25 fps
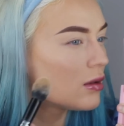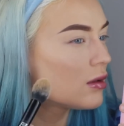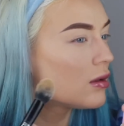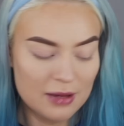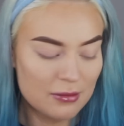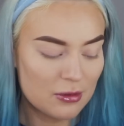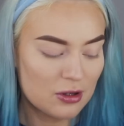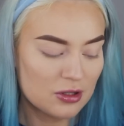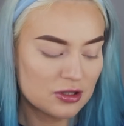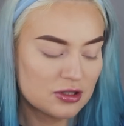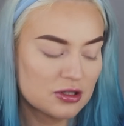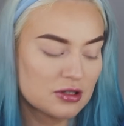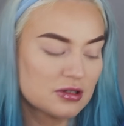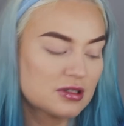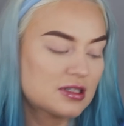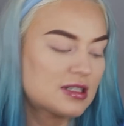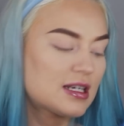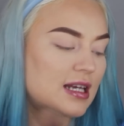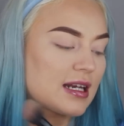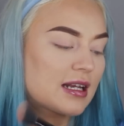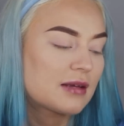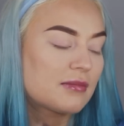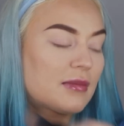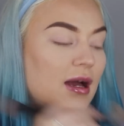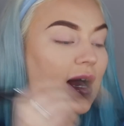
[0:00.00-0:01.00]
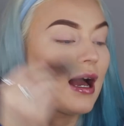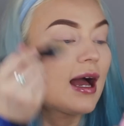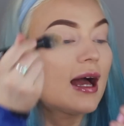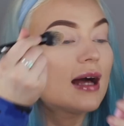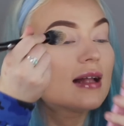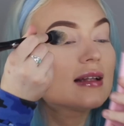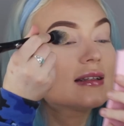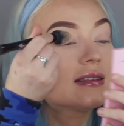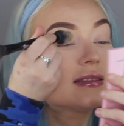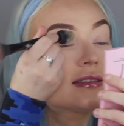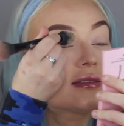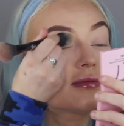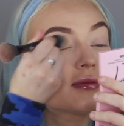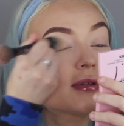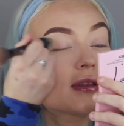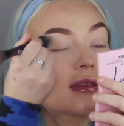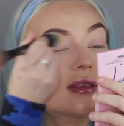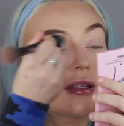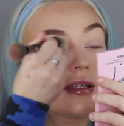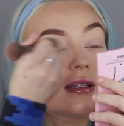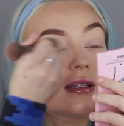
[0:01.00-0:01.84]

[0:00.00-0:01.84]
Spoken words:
I'm also setting my eyelids with